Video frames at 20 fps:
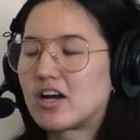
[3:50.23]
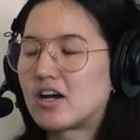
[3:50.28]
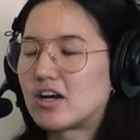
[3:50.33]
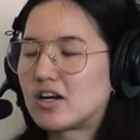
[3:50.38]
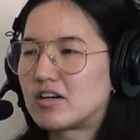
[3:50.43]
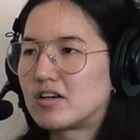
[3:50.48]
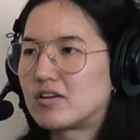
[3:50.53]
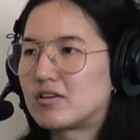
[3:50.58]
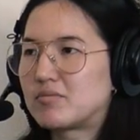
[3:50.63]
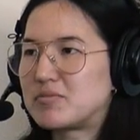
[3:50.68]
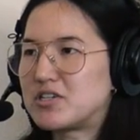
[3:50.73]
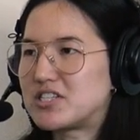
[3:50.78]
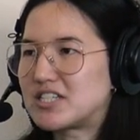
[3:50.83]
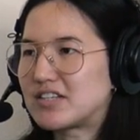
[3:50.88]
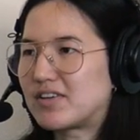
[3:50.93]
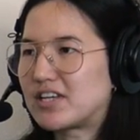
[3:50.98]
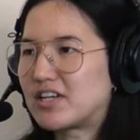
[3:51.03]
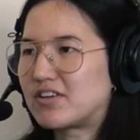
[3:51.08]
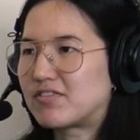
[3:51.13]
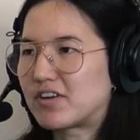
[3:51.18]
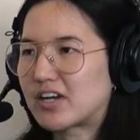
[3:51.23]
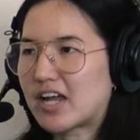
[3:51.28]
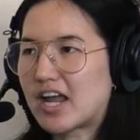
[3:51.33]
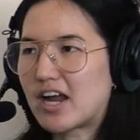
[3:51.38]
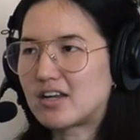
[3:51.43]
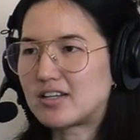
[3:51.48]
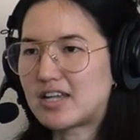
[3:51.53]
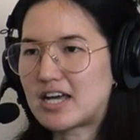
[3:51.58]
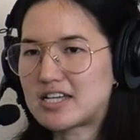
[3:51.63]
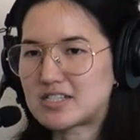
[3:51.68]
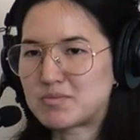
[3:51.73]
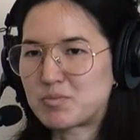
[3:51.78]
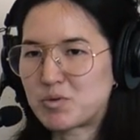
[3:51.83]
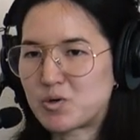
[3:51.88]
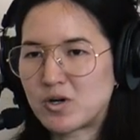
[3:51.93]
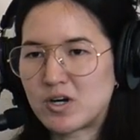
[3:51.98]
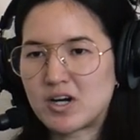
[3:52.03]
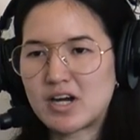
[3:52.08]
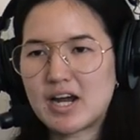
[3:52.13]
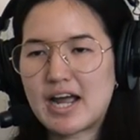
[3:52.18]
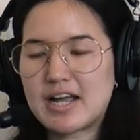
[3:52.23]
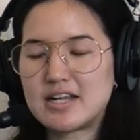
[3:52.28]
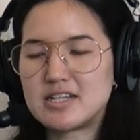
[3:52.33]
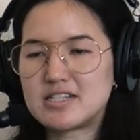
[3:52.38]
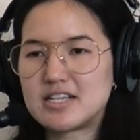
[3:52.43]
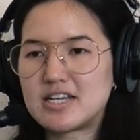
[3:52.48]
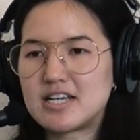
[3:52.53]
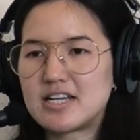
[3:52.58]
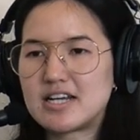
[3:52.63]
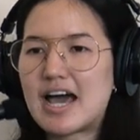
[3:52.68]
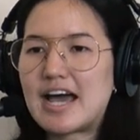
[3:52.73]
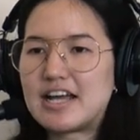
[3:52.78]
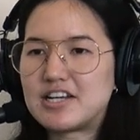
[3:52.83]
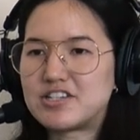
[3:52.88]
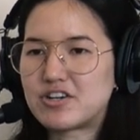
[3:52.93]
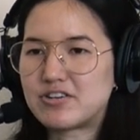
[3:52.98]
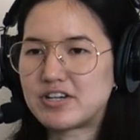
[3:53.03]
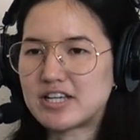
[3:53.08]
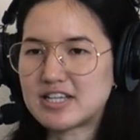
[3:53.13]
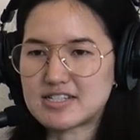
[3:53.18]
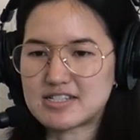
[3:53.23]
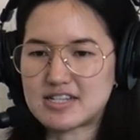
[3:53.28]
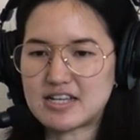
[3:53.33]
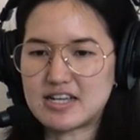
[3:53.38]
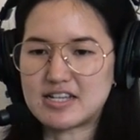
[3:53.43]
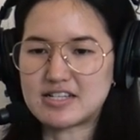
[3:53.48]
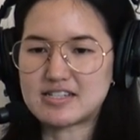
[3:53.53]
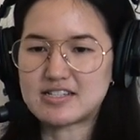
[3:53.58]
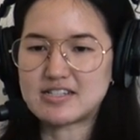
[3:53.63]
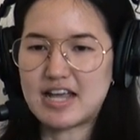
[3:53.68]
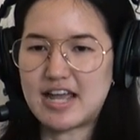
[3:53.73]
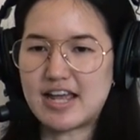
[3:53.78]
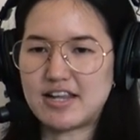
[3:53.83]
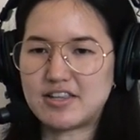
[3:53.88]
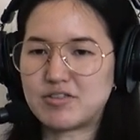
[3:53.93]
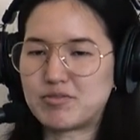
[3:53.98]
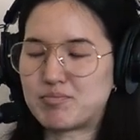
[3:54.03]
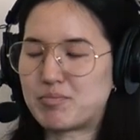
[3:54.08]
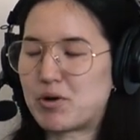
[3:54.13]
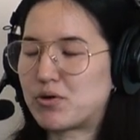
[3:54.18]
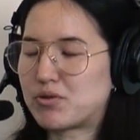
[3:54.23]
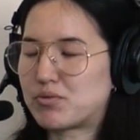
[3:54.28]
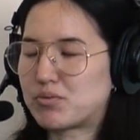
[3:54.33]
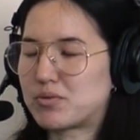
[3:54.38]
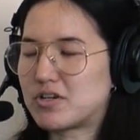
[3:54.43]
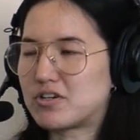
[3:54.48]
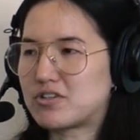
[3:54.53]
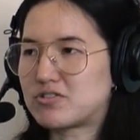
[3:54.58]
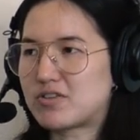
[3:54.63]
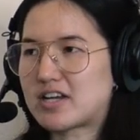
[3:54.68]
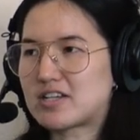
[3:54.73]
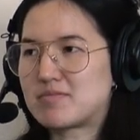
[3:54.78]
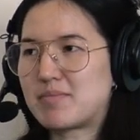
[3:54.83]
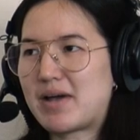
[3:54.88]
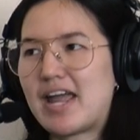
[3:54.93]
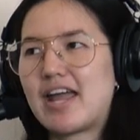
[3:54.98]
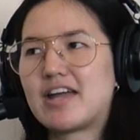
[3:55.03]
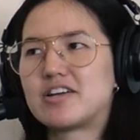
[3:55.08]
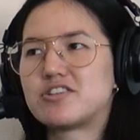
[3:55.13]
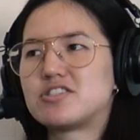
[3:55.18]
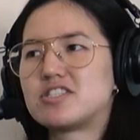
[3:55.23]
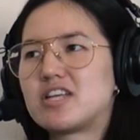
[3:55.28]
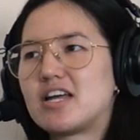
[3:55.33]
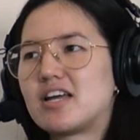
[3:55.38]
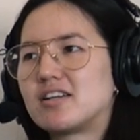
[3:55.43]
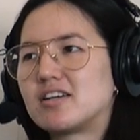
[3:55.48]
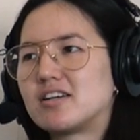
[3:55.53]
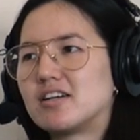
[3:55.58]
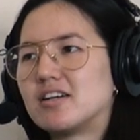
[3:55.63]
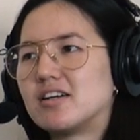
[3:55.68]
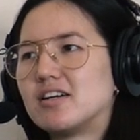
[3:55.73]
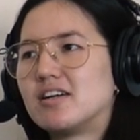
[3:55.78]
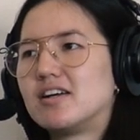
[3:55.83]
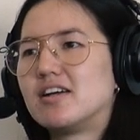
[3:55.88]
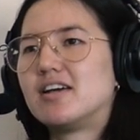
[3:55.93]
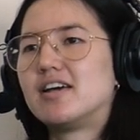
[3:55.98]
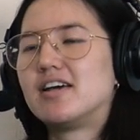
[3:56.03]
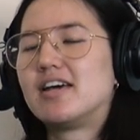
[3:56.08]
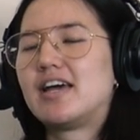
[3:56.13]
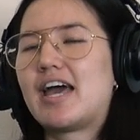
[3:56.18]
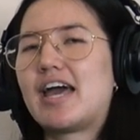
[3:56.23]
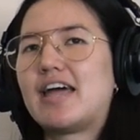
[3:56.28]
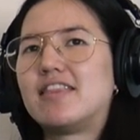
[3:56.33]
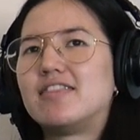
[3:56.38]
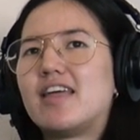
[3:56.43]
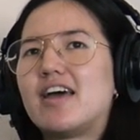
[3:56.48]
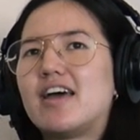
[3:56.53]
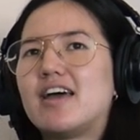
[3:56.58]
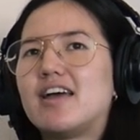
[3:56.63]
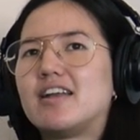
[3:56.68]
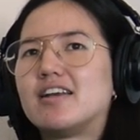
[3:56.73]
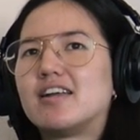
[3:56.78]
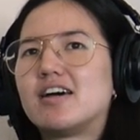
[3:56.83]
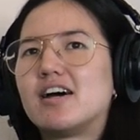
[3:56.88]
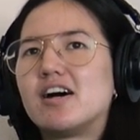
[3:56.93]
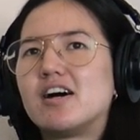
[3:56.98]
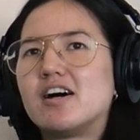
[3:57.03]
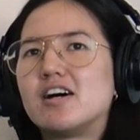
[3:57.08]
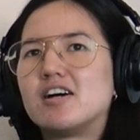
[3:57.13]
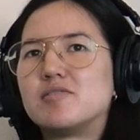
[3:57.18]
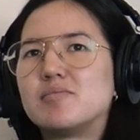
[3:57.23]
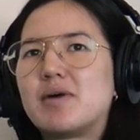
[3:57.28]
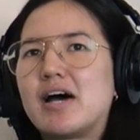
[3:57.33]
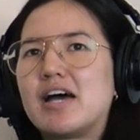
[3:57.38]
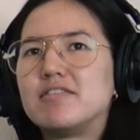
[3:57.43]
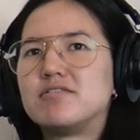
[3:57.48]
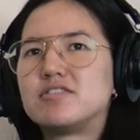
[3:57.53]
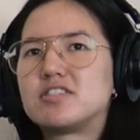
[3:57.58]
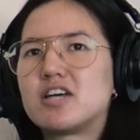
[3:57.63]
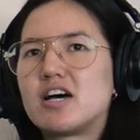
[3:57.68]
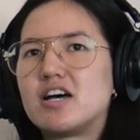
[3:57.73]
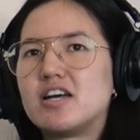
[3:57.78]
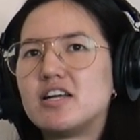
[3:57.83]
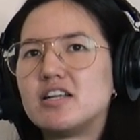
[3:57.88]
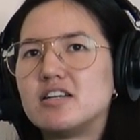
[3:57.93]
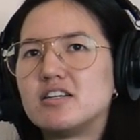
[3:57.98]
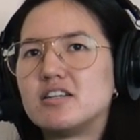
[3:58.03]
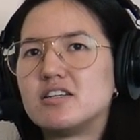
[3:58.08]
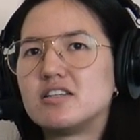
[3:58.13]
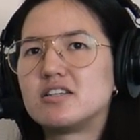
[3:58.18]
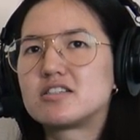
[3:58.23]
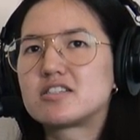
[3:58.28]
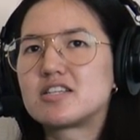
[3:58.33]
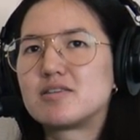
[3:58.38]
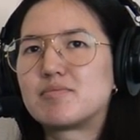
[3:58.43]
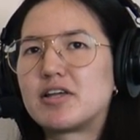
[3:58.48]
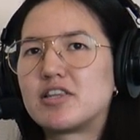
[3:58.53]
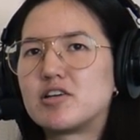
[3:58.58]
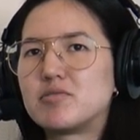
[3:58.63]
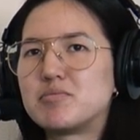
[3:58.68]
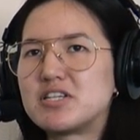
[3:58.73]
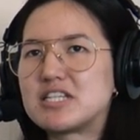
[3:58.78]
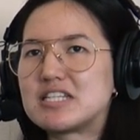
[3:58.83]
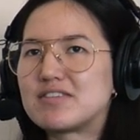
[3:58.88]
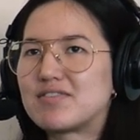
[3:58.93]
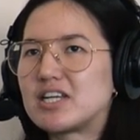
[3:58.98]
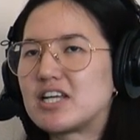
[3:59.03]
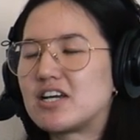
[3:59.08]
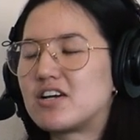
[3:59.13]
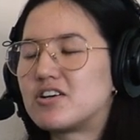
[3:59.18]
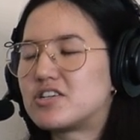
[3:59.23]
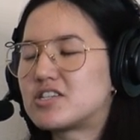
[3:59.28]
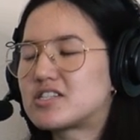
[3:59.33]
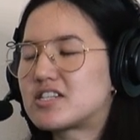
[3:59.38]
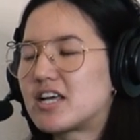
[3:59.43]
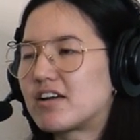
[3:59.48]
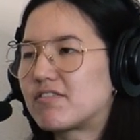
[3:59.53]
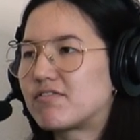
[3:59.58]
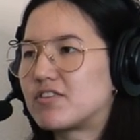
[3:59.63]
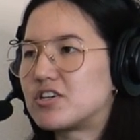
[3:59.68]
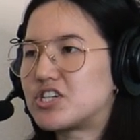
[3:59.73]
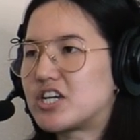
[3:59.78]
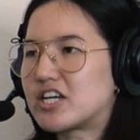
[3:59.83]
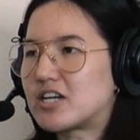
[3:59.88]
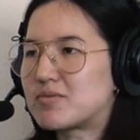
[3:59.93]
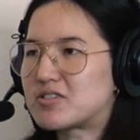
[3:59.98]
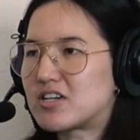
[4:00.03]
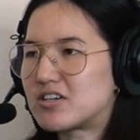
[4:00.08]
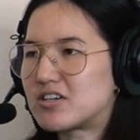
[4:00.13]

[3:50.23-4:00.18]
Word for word: her music video for "Care Less More." I did "I Don't Exist," and both were directed by Andrew Sandler. Boom. And then um, I've done some other music videos, like for Jacob